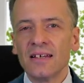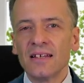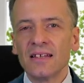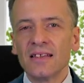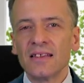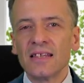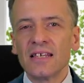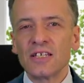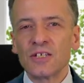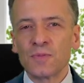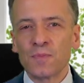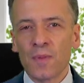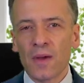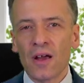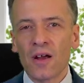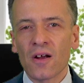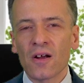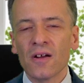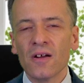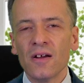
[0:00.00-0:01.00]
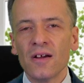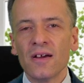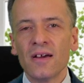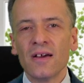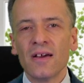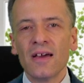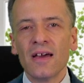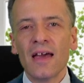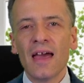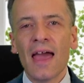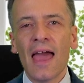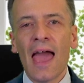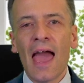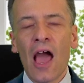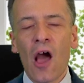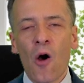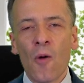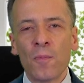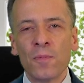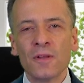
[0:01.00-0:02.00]
despair,
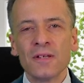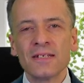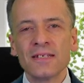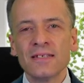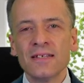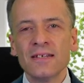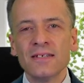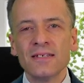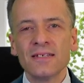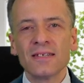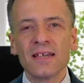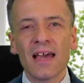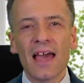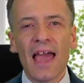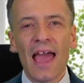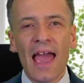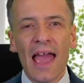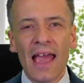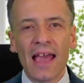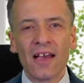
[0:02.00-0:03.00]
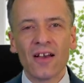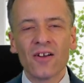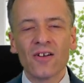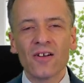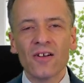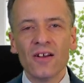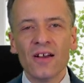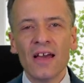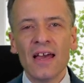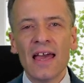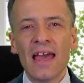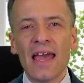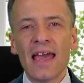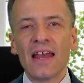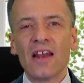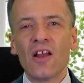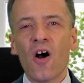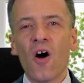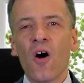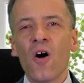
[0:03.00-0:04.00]
helplessness, anger,
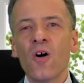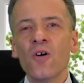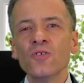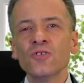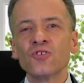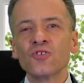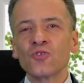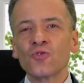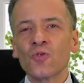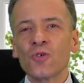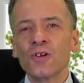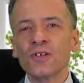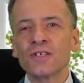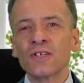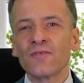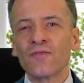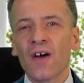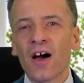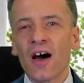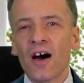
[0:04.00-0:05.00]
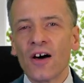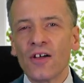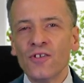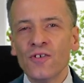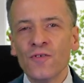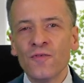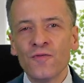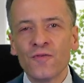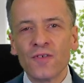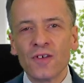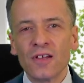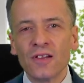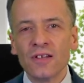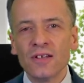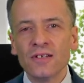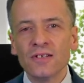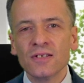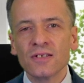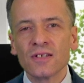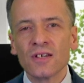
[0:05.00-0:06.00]
and all sorts of other
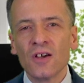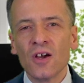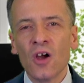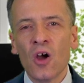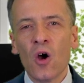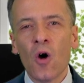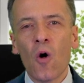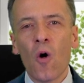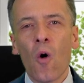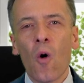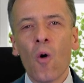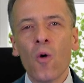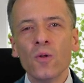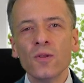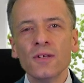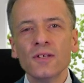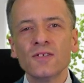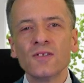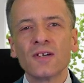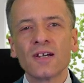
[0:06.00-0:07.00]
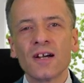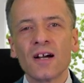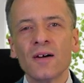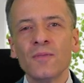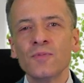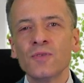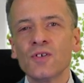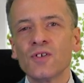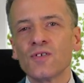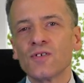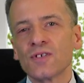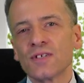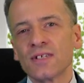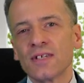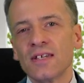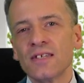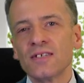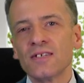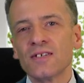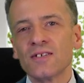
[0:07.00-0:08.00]
feelings, only to come to your
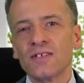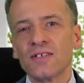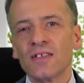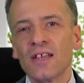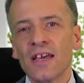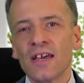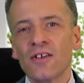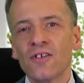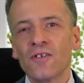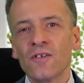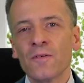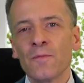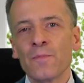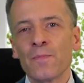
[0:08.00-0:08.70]
senses later